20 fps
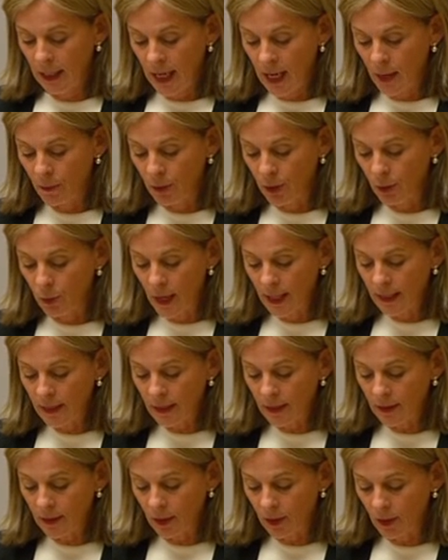It was
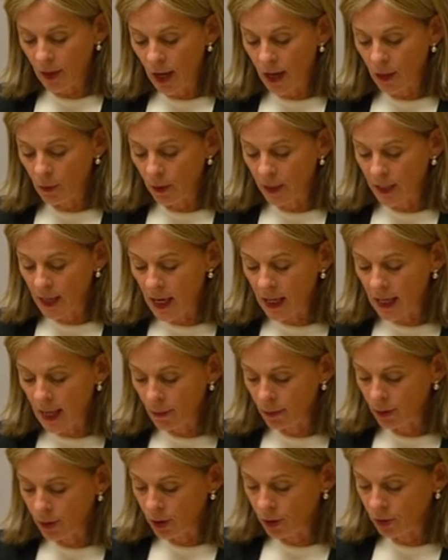once the site where young
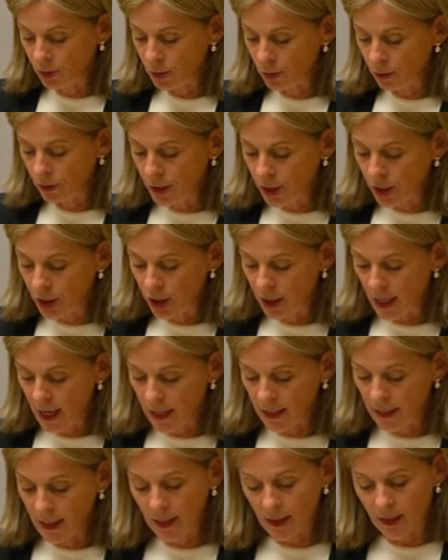Aboriginals were
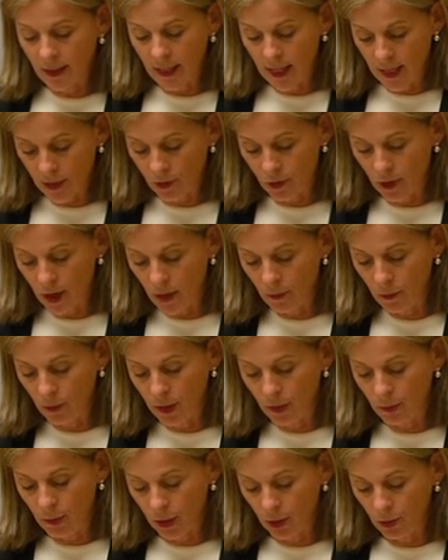initiated into their tribe with
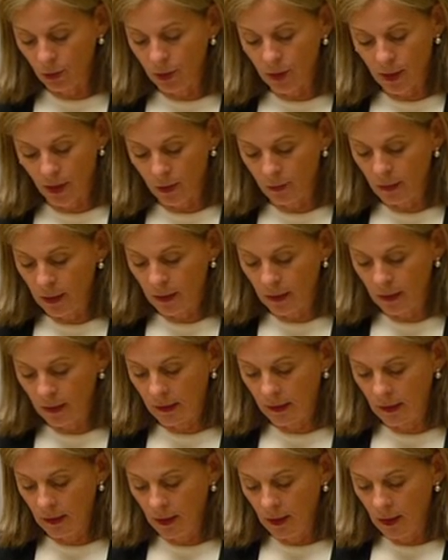special ceremonies.